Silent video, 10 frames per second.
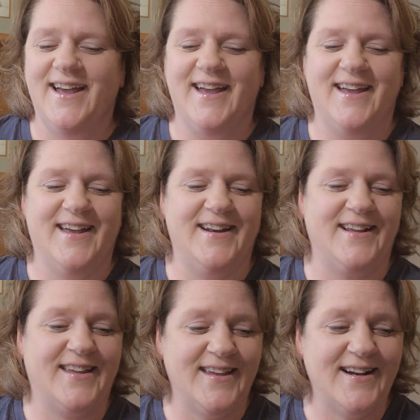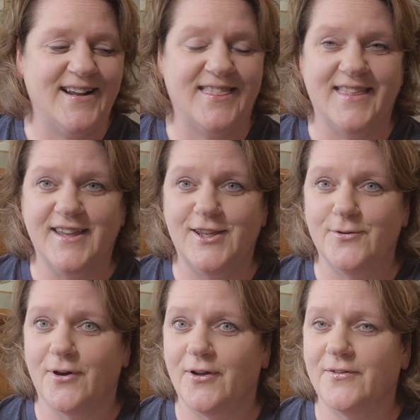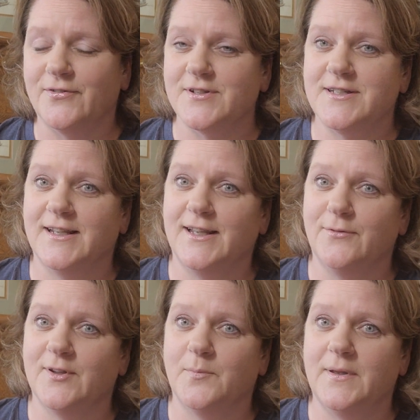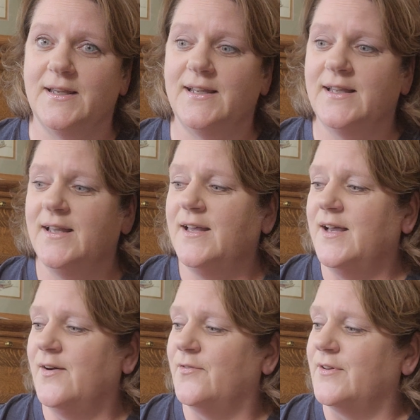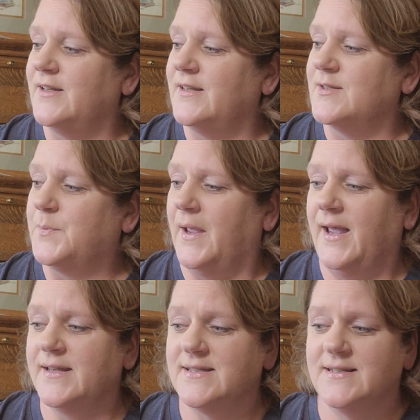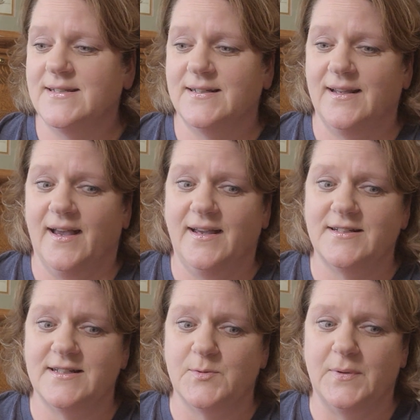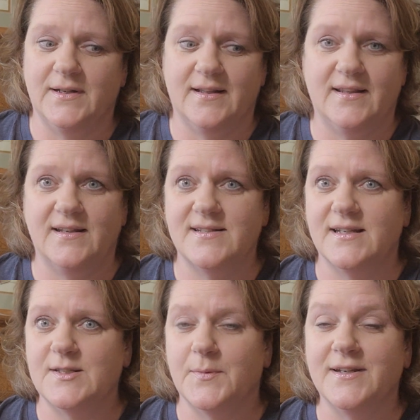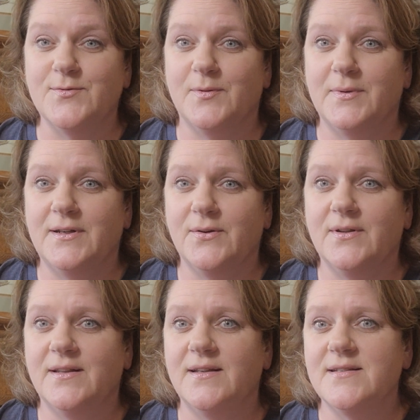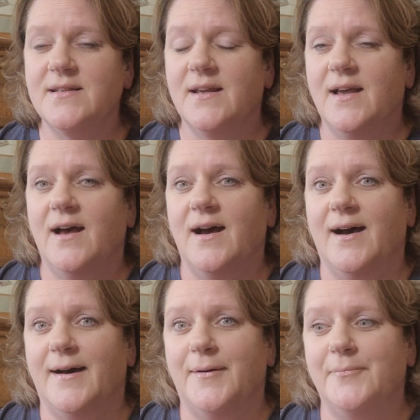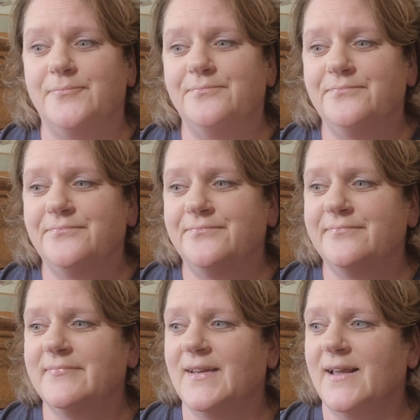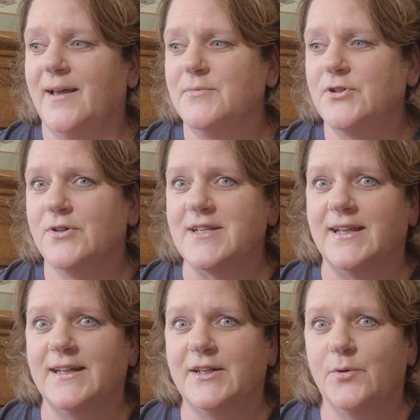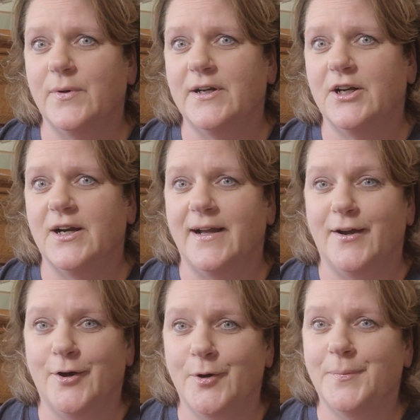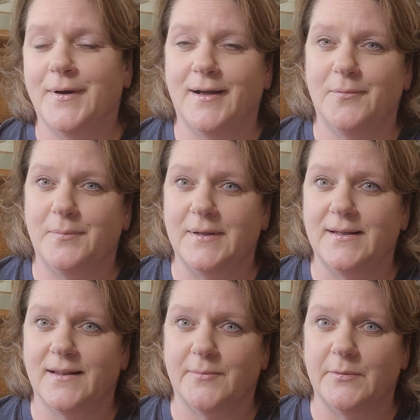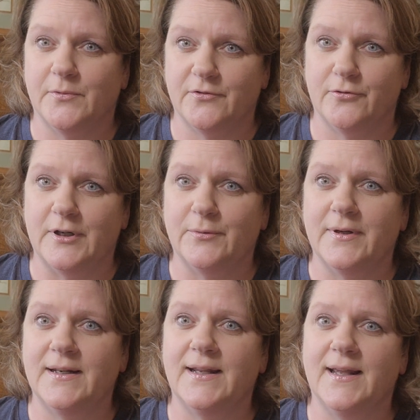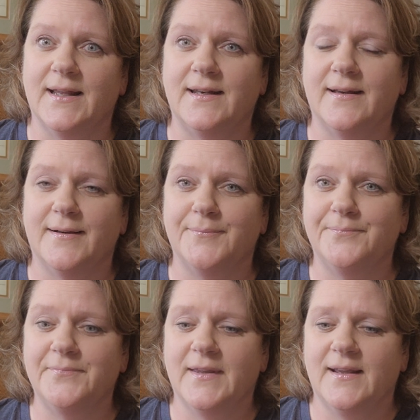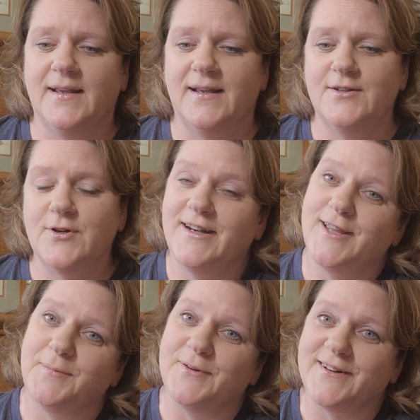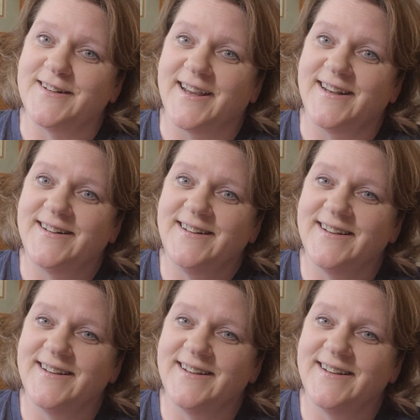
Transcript: and again, I thank you all for sticking with me for these past, gosh, it's been, I think, 6 months we've been doing these. I'm sure as I get into winter, I hope I'll be a little bit more frequent and try to keep you entertained.